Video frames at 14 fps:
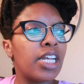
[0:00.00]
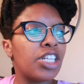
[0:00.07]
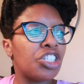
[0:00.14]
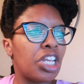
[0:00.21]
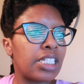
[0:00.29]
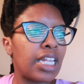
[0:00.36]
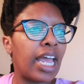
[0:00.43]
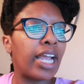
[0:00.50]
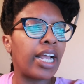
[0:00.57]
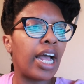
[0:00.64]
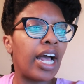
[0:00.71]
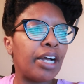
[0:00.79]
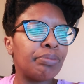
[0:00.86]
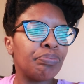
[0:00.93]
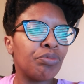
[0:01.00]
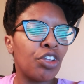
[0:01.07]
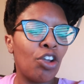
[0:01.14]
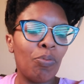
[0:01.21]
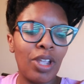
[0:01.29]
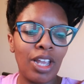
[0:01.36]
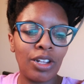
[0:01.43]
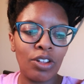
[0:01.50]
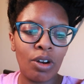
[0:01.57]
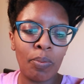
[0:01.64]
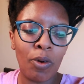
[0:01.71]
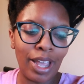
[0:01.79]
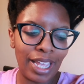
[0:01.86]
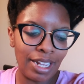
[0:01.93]
She's like, um, you bring your
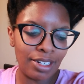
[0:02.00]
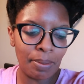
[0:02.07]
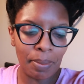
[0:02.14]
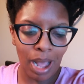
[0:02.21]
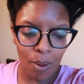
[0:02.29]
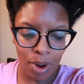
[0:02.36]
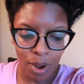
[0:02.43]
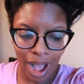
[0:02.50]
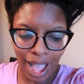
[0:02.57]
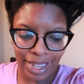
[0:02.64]
little boy here tomorrow.